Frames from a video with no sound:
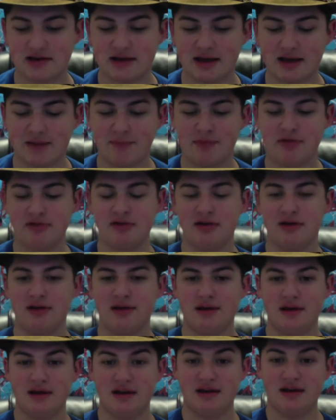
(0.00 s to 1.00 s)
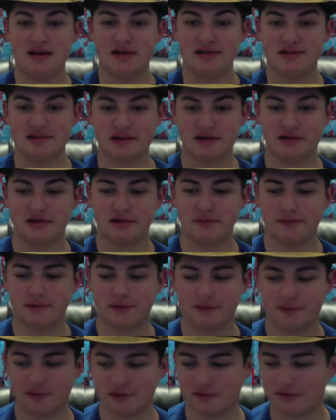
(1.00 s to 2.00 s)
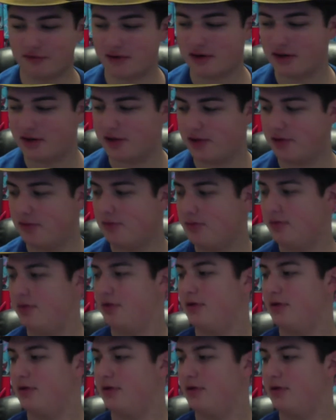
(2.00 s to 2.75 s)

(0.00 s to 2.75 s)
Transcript: happen. Stay tuned for the first video.